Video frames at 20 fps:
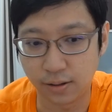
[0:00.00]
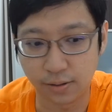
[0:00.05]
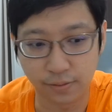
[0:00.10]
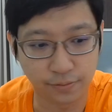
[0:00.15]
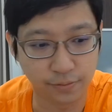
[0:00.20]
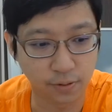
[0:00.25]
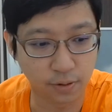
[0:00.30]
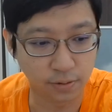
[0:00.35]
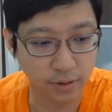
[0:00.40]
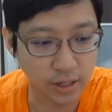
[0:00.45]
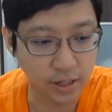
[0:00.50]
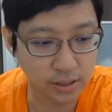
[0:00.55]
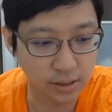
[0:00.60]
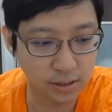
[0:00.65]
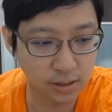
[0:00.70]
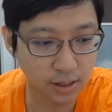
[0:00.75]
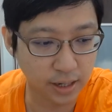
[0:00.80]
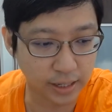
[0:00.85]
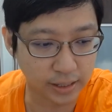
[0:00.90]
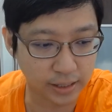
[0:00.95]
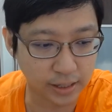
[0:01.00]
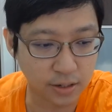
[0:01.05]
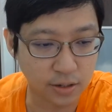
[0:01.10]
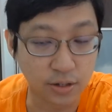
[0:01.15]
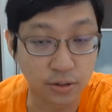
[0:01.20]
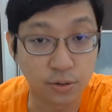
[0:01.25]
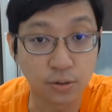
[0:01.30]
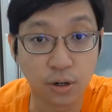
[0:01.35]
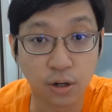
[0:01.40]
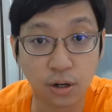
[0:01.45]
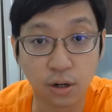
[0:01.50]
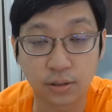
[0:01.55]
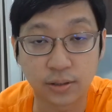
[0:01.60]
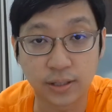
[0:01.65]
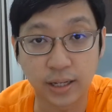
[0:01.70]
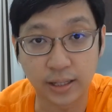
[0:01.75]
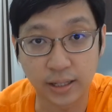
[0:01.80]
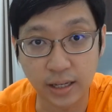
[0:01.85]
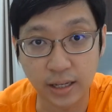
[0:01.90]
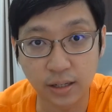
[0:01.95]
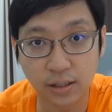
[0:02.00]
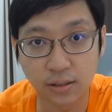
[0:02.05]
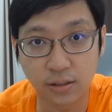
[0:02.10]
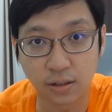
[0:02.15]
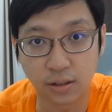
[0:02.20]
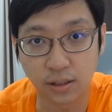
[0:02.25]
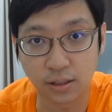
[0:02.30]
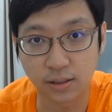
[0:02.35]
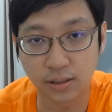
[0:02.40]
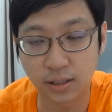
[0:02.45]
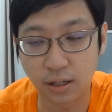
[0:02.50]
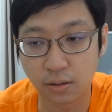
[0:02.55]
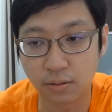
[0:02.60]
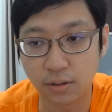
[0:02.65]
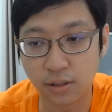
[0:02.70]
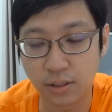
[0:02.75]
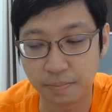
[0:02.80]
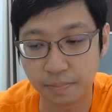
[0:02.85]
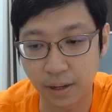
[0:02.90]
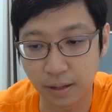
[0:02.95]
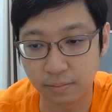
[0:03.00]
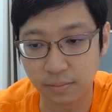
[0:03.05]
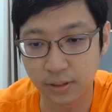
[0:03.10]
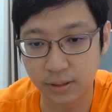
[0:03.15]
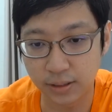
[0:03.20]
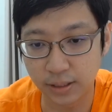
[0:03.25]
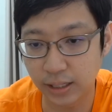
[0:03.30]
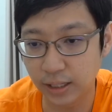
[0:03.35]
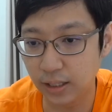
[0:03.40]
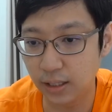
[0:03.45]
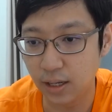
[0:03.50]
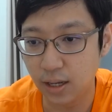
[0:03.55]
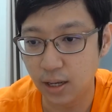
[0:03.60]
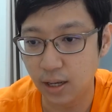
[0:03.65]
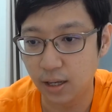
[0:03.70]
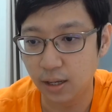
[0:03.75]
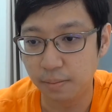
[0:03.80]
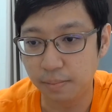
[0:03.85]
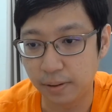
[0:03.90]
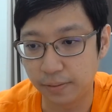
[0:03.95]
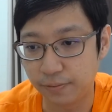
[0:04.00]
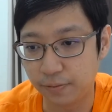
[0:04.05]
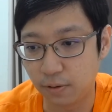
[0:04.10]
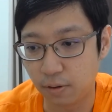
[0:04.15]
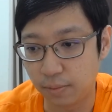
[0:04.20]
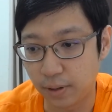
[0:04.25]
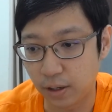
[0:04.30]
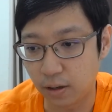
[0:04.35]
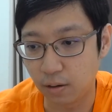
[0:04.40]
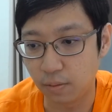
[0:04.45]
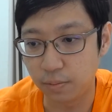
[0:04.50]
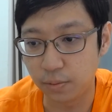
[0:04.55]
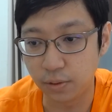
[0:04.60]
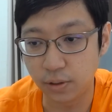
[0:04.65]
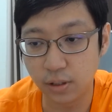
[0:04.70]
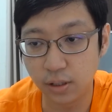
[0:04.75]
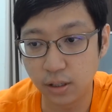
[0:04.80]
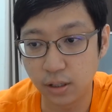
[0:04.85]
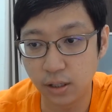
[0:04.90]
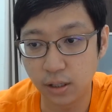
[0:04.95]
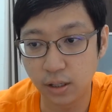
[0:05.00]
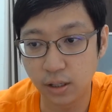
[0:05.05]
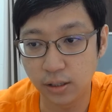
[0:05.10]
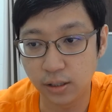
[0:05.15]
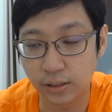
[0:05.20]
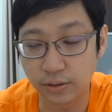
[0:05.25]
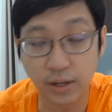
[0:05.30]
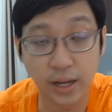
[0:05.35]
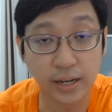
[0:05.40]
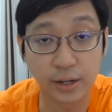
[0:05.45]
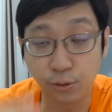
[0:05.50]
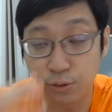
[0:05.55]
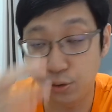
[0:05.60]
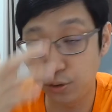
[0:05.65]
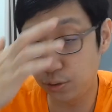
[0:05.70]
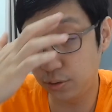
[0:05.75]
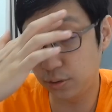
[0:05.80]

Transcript: for Razer, I think you need to do a lot of settings on the sound department side. But for my computer, that's why I don't use